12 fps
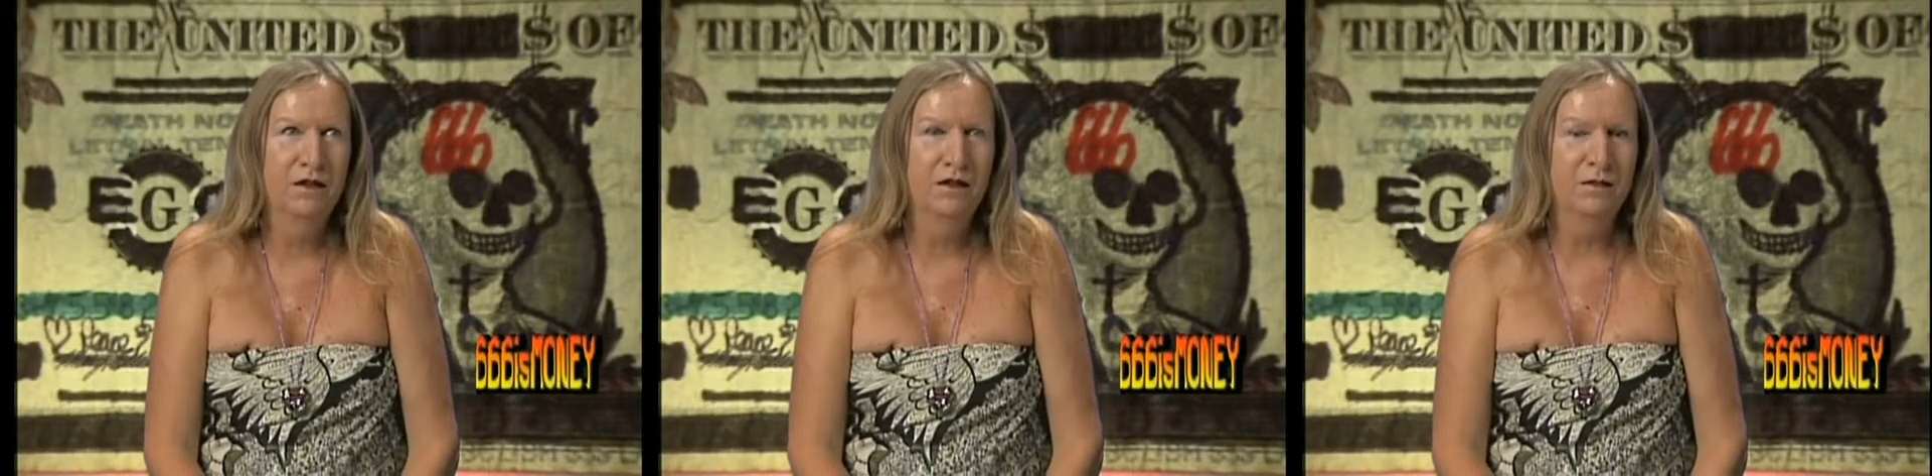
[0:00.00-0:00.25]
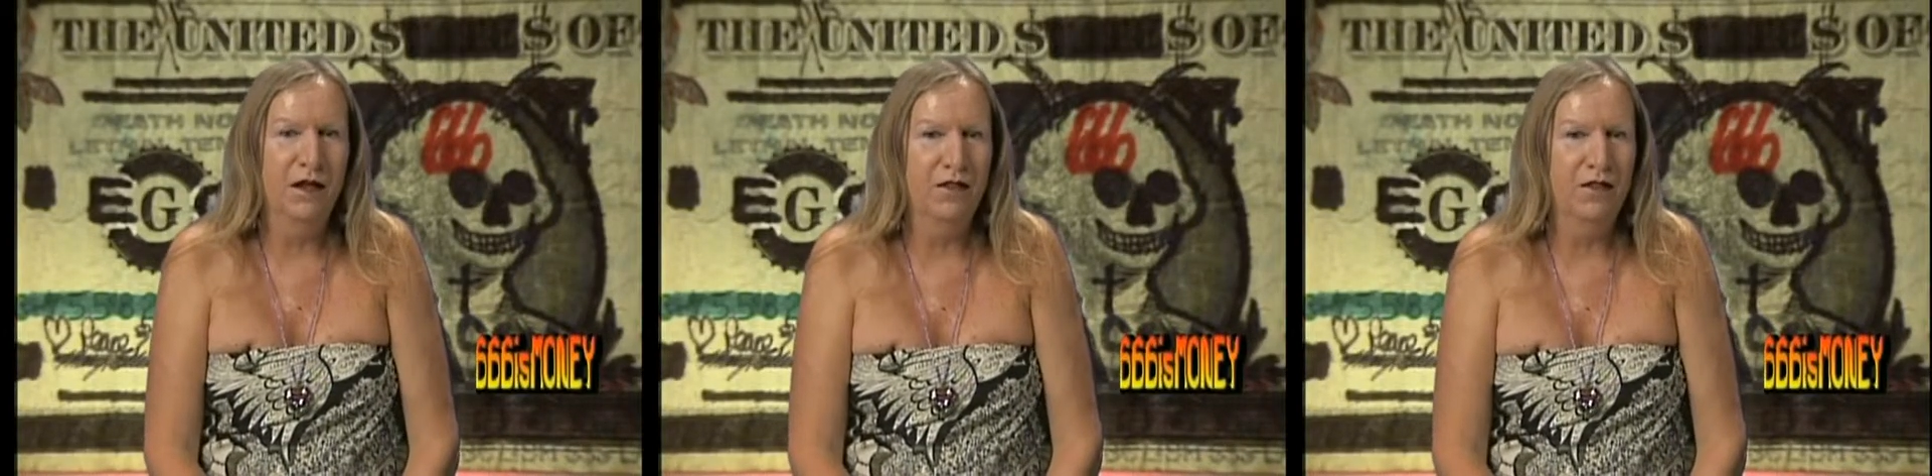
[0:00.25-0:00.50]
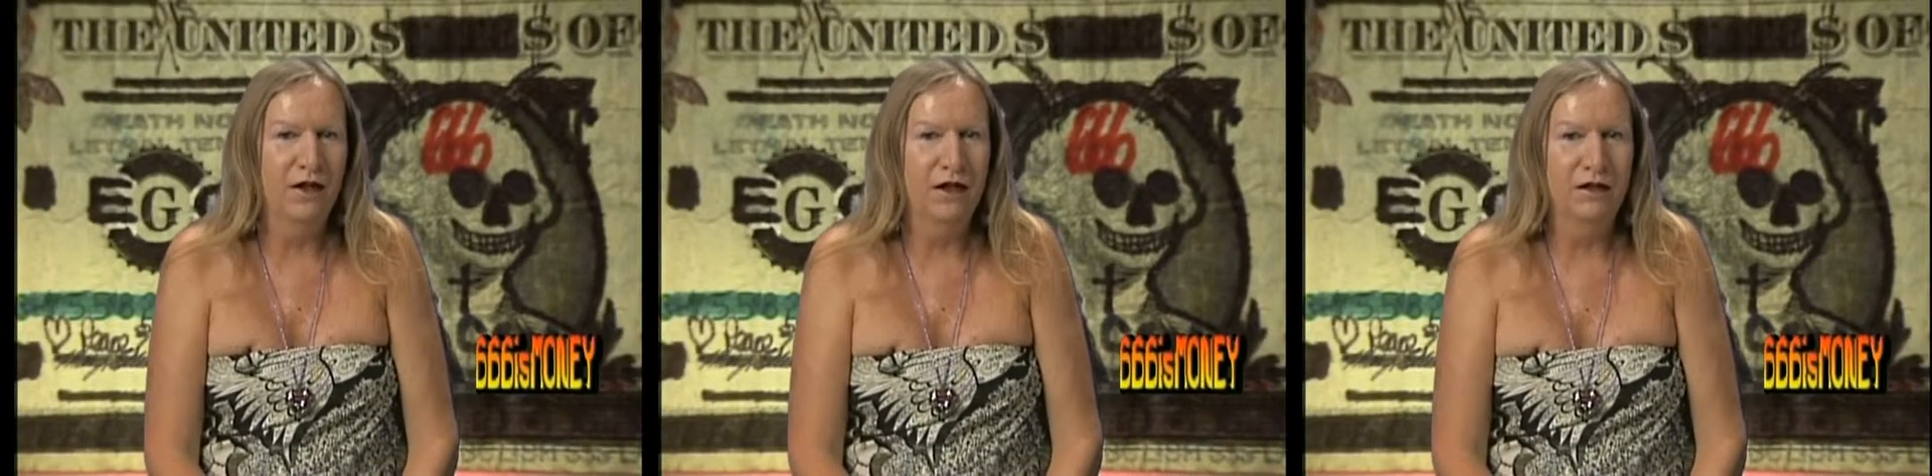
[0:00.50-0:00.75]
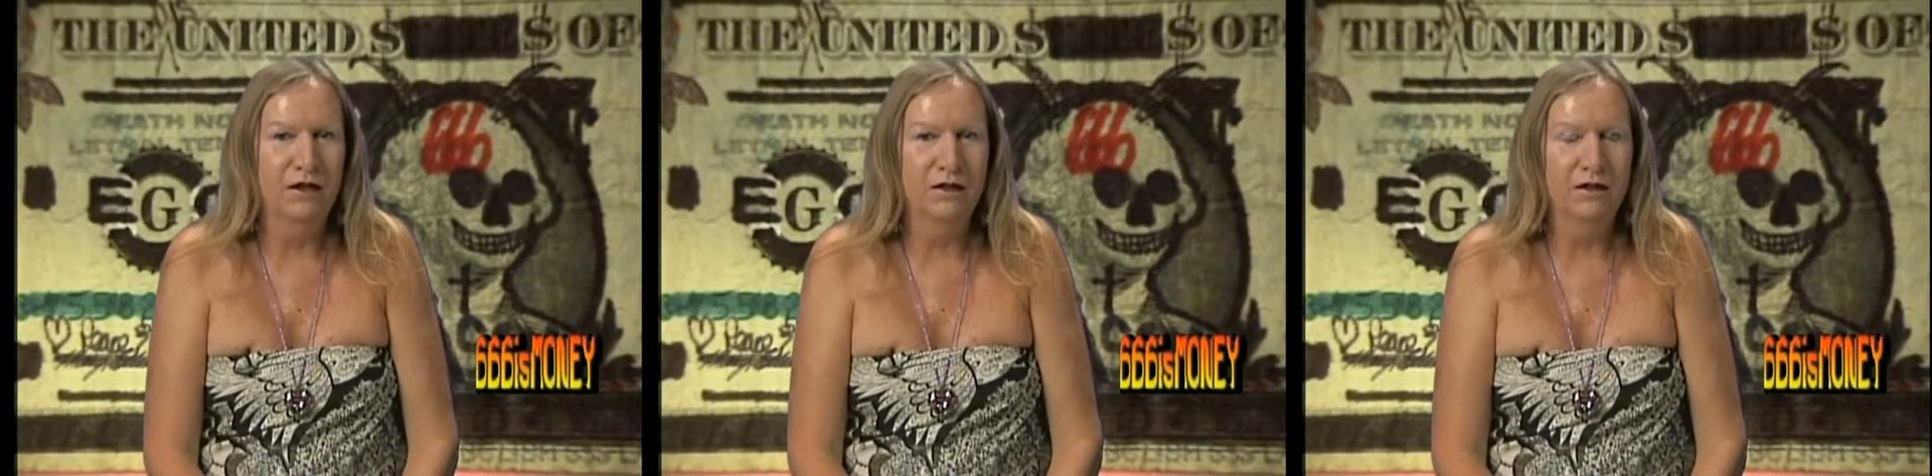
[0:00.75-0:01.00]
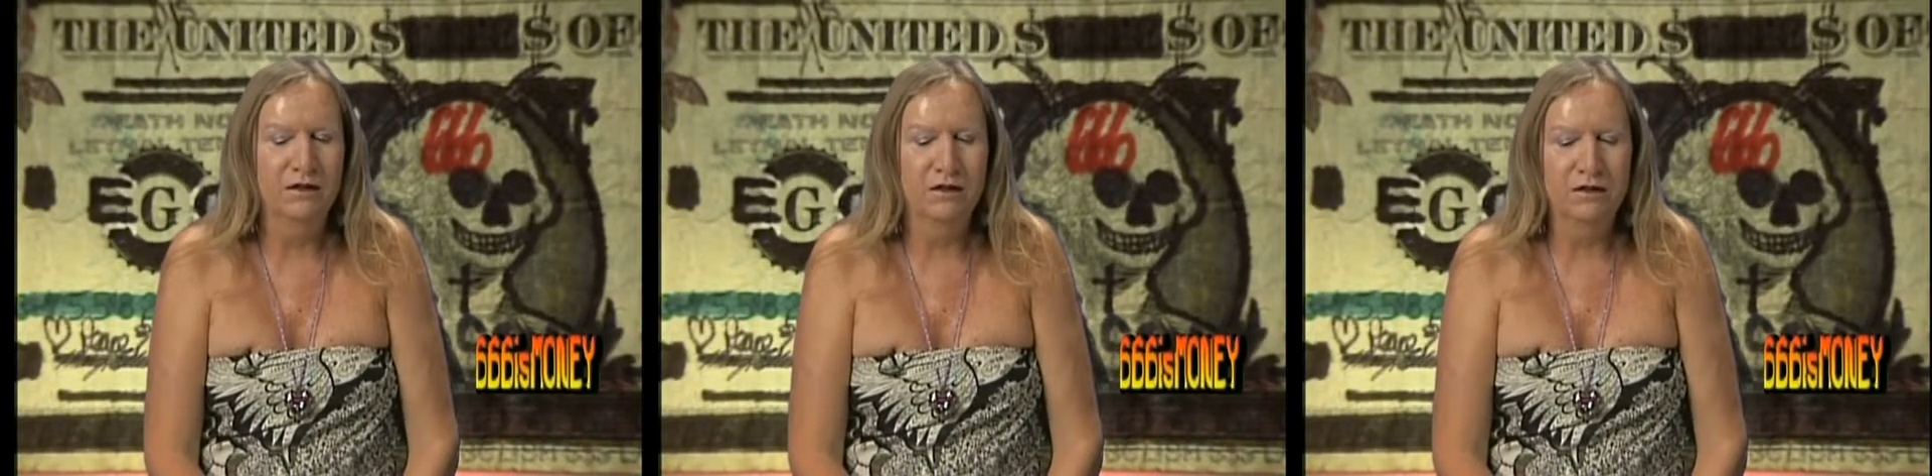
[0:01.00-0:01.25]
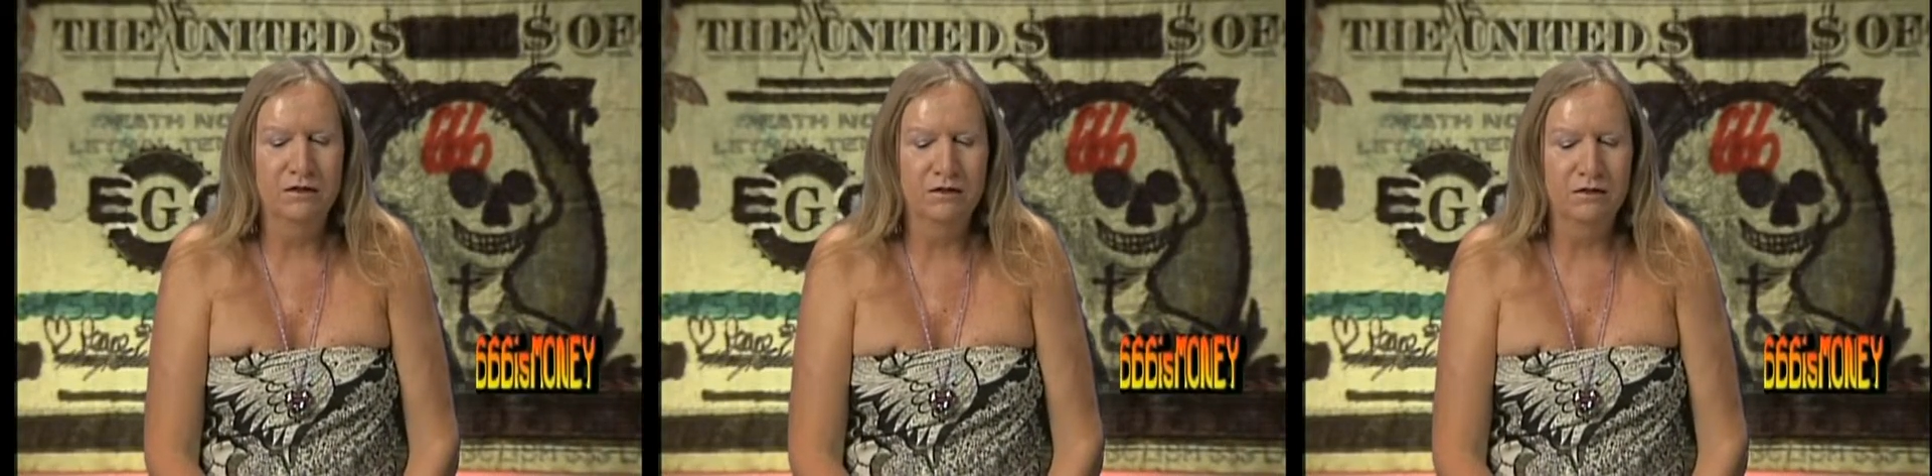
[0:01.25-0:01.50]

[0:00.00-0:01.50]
methane and